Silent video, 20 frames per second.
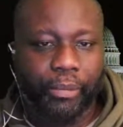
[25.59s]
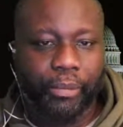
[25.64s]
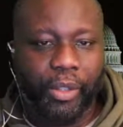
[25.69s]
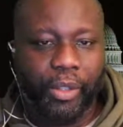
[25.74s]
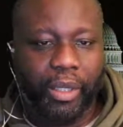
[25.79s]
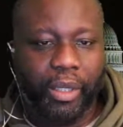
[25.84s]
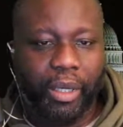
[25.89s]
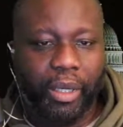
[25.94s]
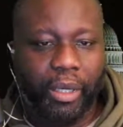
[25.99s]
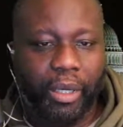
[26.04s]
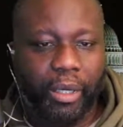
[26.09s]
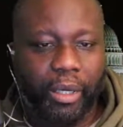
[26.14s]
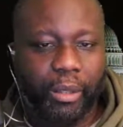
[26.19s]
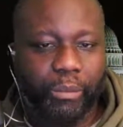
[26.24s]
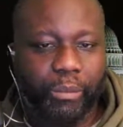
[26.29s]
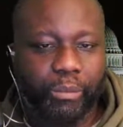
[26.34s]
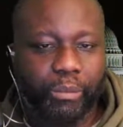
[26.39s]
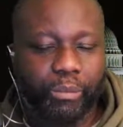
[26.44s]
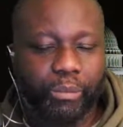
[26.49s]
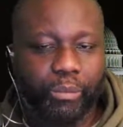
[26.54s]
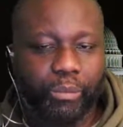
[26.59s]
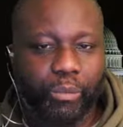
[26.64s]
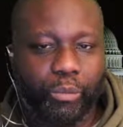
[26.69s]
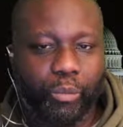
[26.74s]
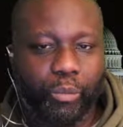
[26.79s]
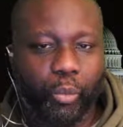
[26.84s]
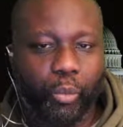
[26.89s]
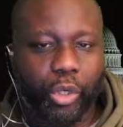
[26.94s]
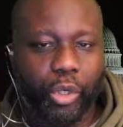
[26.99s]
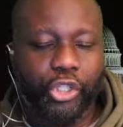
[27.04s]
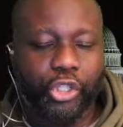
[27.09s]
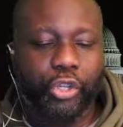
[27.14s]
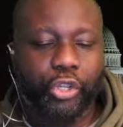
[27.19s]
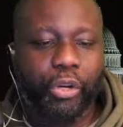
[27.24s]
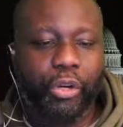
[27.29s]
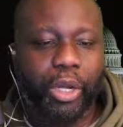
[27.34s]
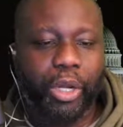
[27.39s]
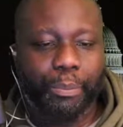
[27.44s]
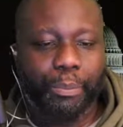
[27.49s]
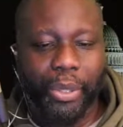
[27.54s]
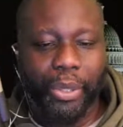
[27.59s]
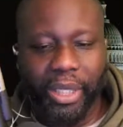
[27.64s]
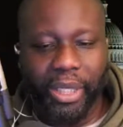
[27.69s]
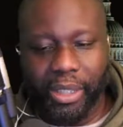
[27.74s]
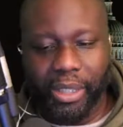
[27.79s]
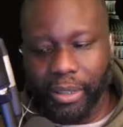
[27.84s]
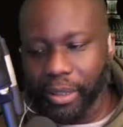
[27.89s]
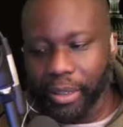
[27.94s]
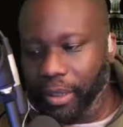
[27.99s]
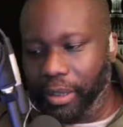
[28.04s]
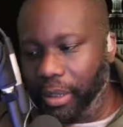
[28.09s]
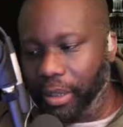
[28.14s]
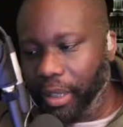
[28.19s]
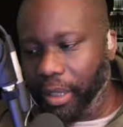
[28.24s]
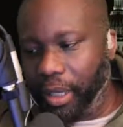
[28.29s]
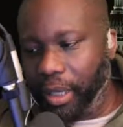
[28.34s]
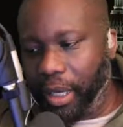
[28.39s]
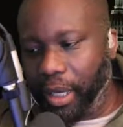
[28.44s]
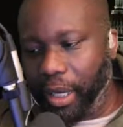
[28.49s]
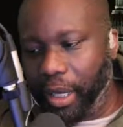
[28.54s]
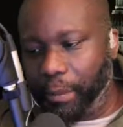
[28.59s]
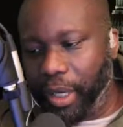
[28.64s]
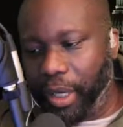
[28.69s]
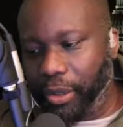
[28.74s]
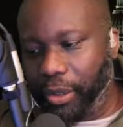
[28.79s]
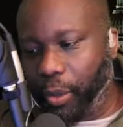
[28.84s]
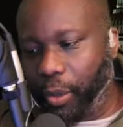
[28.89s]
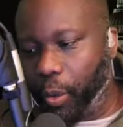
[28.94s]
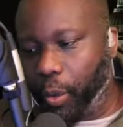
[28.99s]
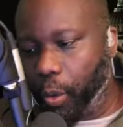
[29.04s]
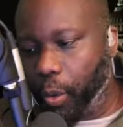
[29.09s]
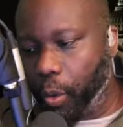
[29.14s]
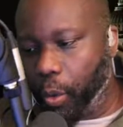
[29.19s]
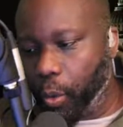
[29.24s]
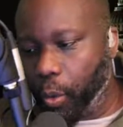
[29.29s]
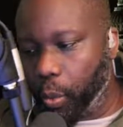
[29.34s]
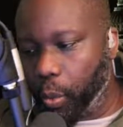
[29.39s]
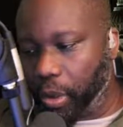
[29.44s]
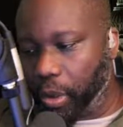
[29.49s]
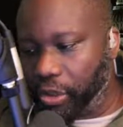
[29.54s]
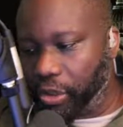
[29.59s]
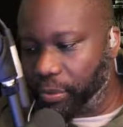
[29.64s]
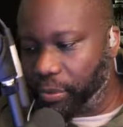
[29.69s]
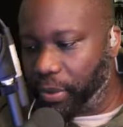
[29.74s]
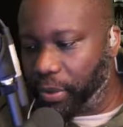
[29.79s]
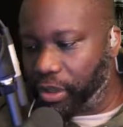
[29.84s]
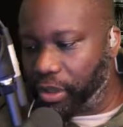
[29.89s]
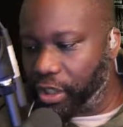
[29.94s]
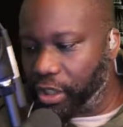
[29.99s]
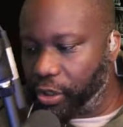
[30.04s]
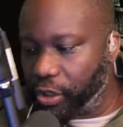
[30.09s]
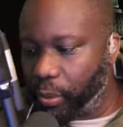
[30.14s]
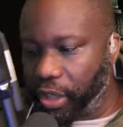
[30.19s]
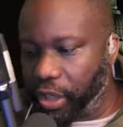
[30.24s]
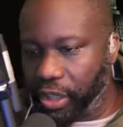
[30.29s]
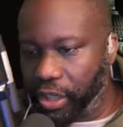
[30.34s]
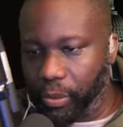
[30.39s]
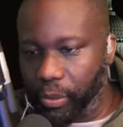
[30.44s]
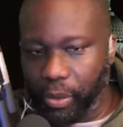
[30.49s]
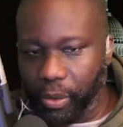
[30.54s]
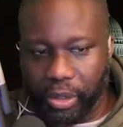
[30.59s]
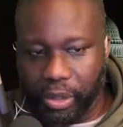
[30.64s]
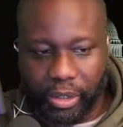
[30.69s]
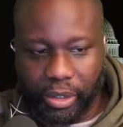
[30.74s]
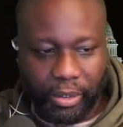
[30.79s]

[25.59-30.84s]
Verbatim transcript: um, what your opinion about the whole Will Smith situation was.